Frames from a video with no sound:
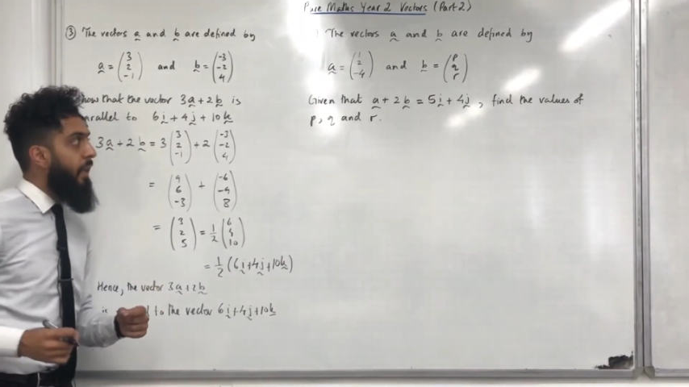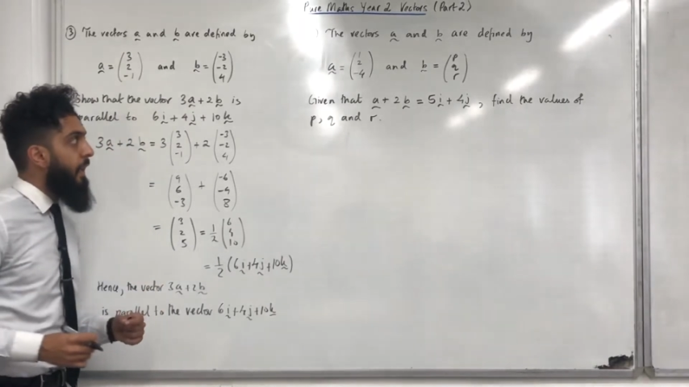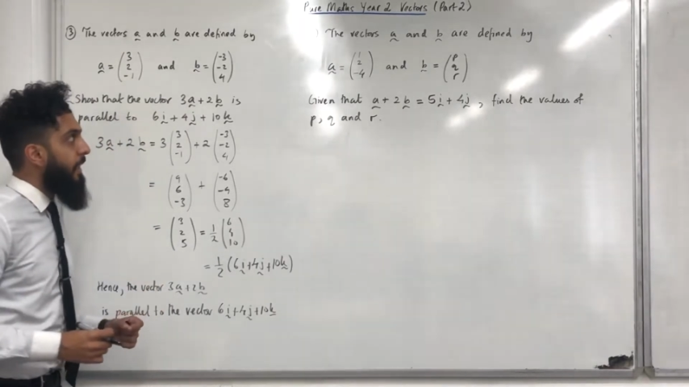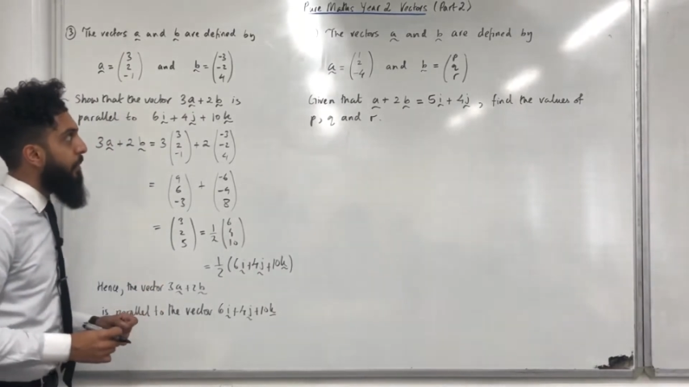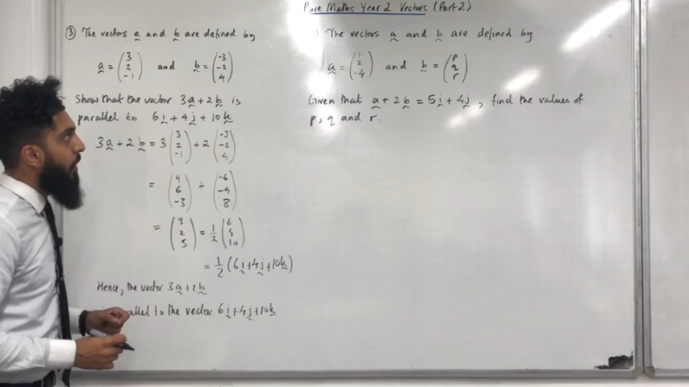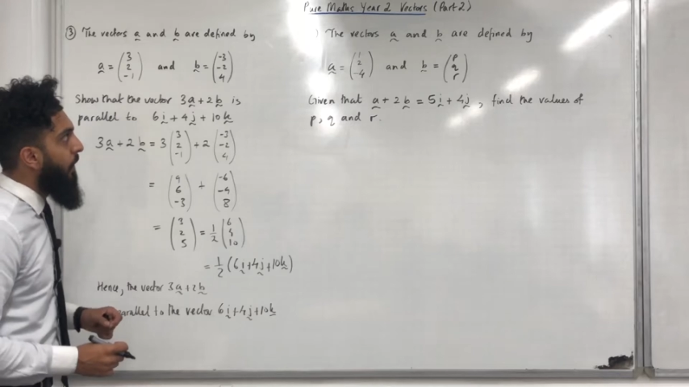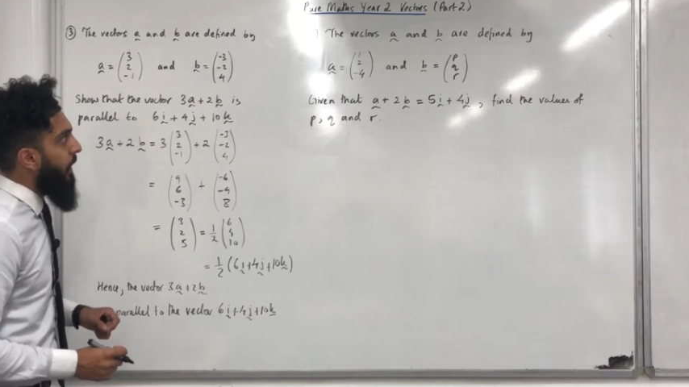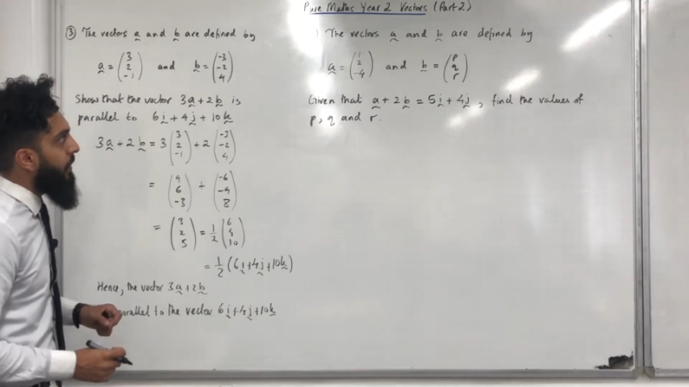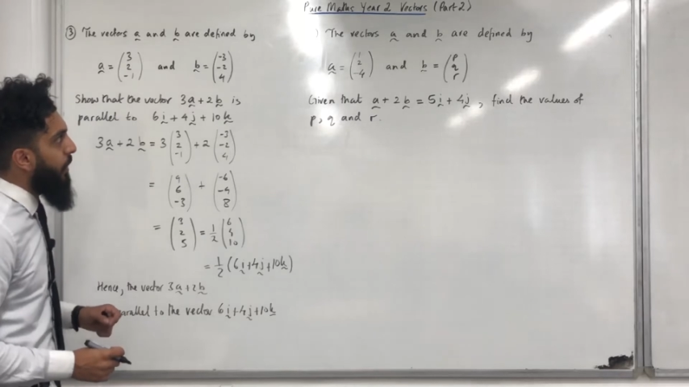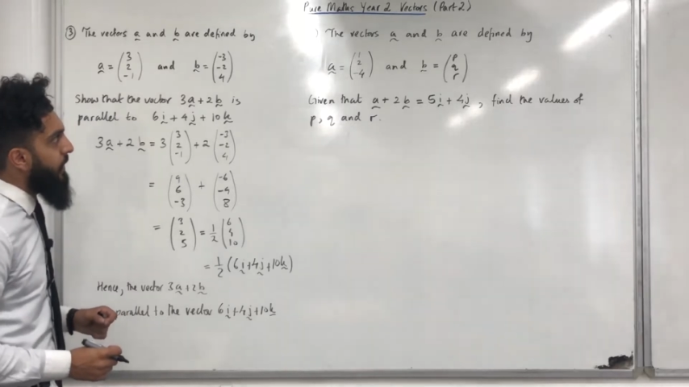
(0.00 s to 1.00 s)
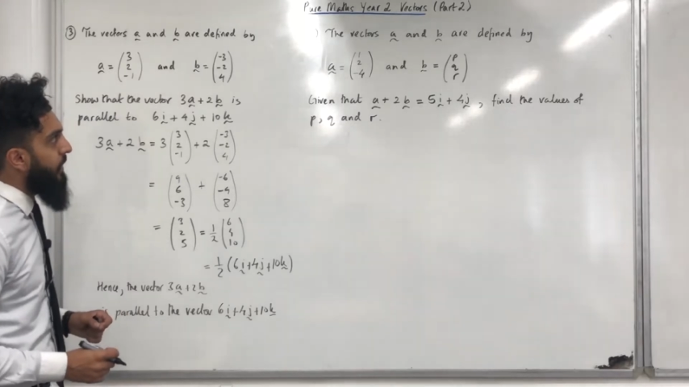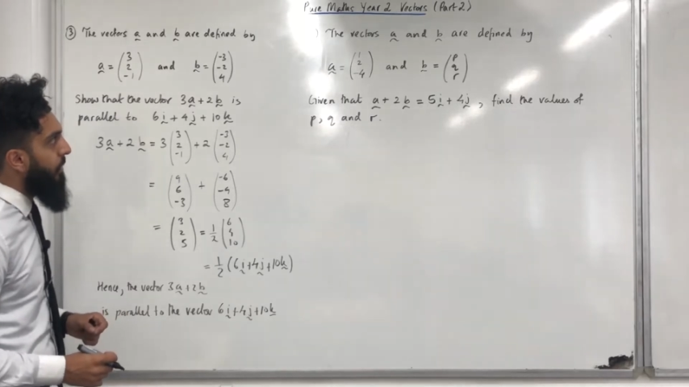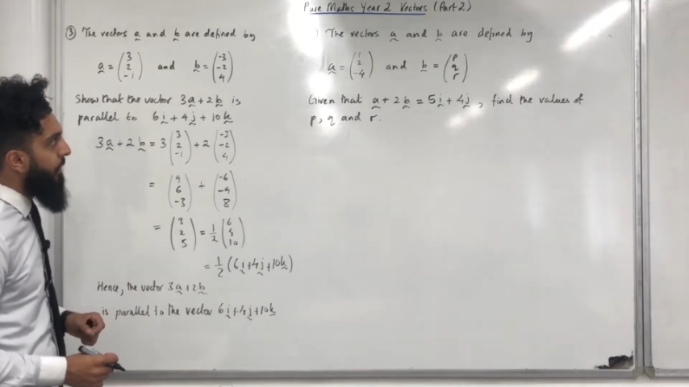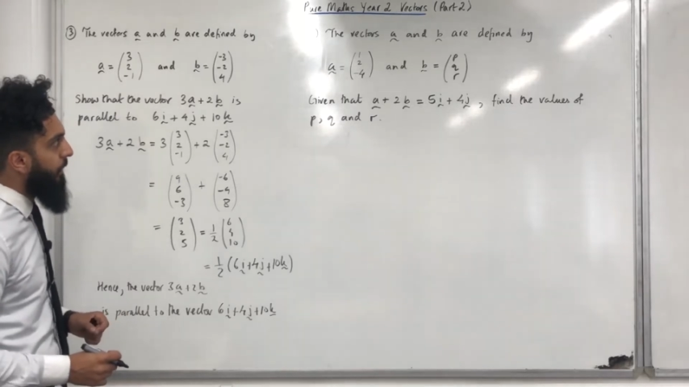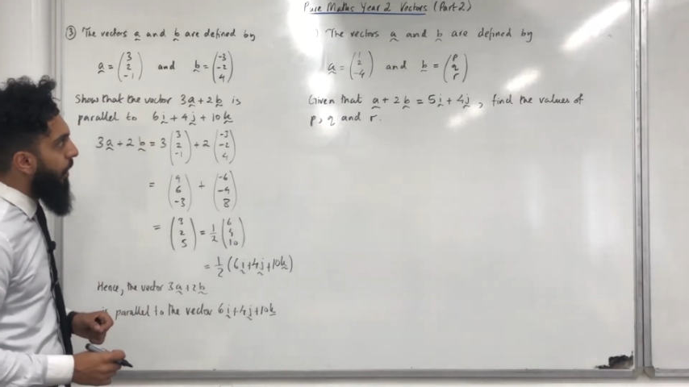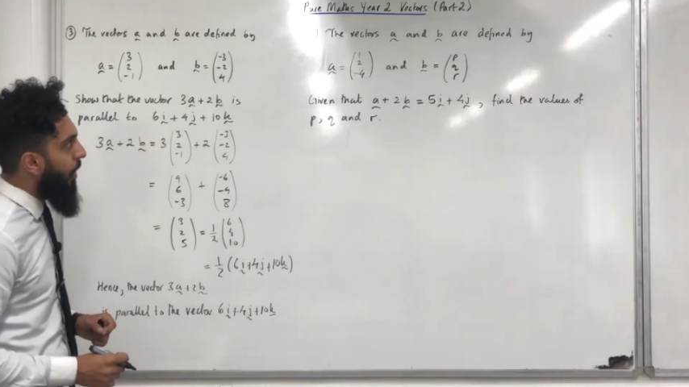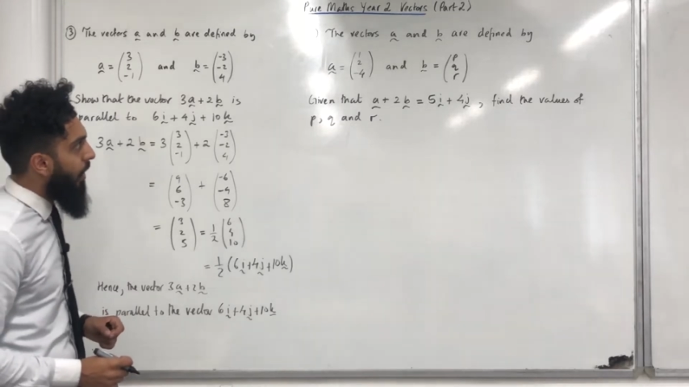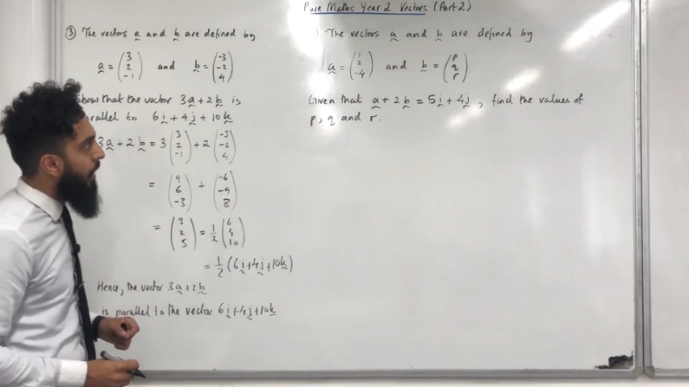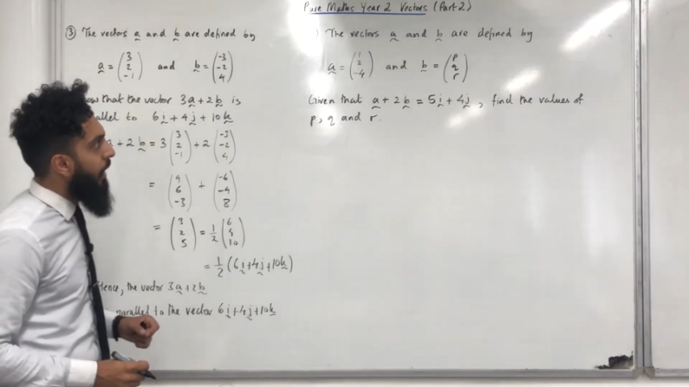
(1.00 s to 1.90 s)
Let's move on to question number 4.